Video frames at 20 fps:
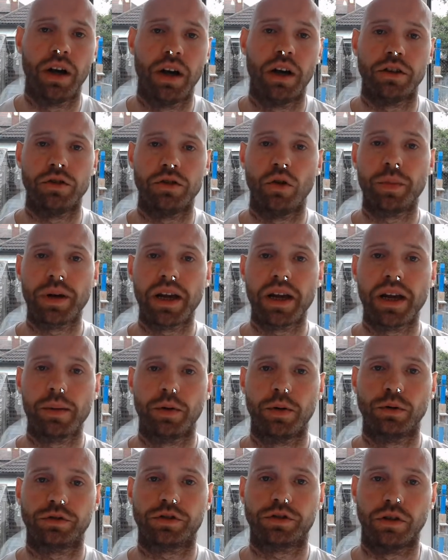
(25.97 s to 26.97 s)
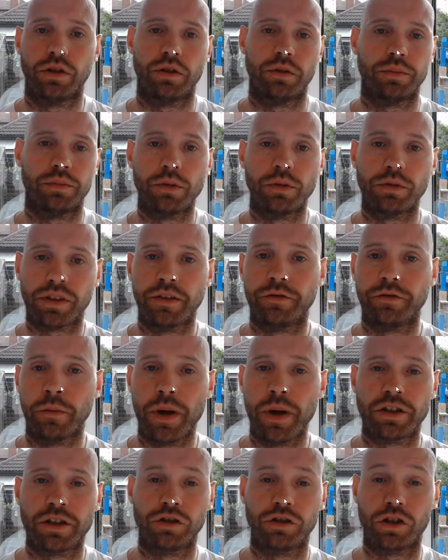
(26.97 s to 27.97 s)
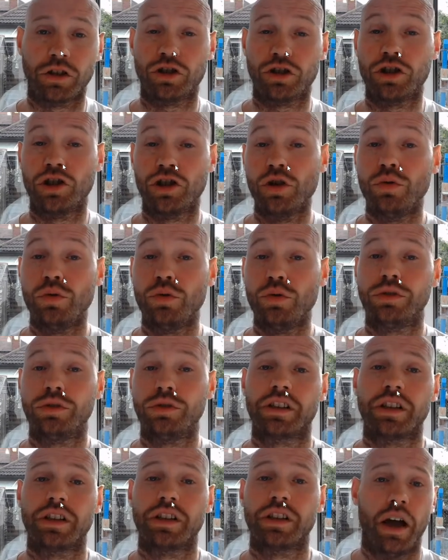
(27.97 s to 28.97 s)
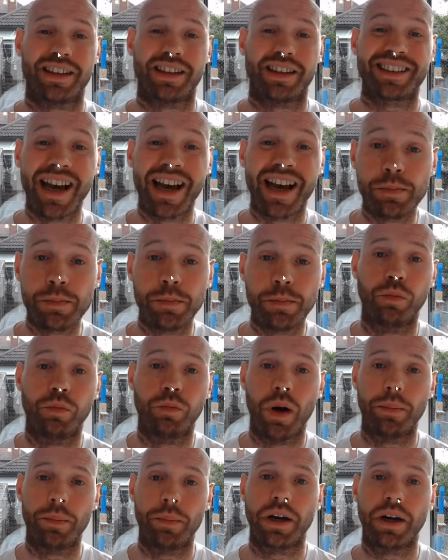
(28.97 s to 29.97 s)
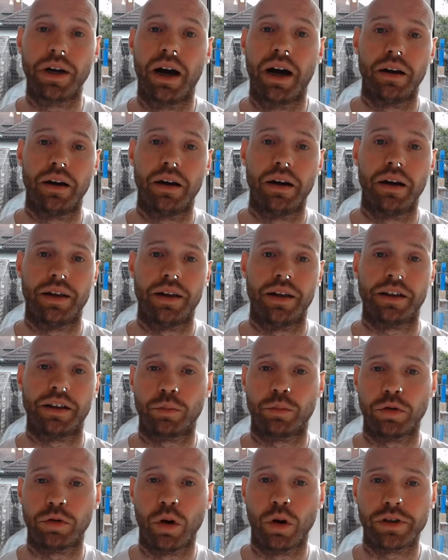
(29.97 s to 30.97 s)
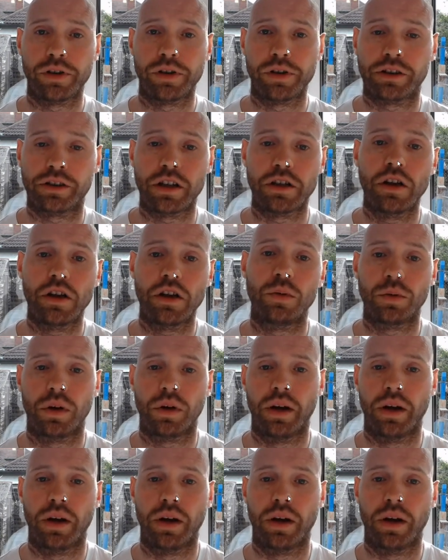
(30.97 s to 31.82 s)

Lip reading: you'll be able to use the information to choose a type of webinar that's appropriate to you